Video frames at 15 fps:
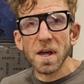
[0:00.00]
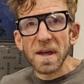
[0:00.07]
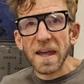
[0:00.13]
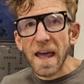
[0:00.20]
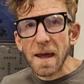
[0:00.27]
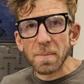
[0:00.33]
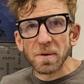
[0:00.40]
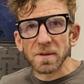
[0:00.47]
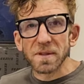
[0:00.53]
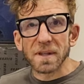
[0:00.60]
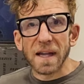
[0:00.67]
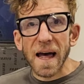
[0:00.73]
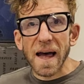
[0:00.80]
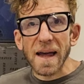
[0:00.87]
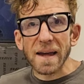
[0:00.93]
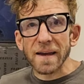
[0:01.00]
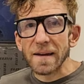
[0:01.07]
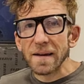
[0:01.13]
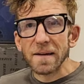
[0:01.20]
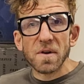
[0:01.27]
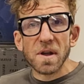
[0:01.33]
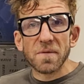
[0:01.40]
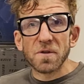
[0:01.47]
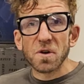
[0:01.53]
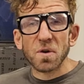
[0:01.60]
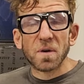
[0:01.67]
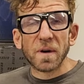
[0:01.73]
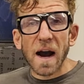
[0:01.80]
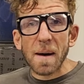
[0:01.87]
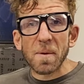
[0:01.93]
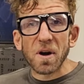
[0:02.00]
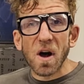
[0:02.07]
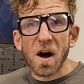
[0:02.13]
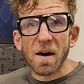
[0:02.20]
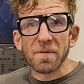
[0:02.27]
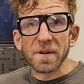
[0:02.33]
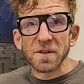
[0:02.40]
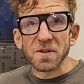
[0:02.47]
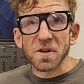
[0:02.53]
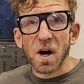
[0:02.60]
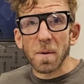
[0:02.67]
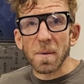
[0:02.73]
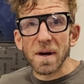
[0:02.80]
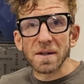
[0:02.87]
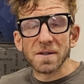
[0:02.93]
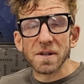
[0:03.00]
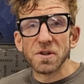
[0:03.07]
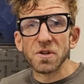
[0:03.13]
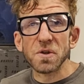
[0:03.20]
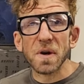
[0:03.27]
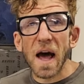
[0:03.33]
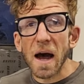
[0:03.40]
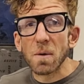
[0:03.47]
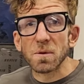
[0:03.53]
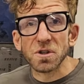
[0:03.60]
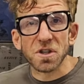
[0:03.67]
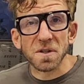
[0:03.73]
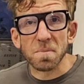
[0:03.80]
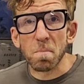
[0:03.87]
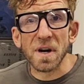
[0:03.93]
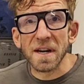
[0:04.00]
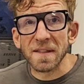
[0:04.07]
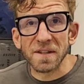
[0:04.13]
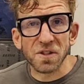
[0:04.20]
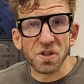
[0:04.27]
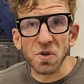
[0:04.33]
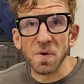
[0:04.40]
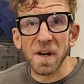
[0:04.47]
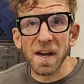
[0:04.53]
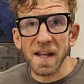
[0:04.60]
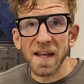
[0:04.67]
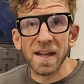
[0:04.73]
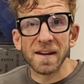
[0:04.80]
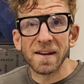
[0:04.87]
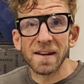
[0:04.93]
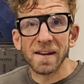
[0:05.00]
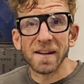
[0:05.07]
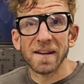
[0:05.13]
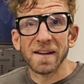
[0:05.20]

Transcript: being able to like, even if you grab a coffee at Starbucks, dude, I would just bring this unit in.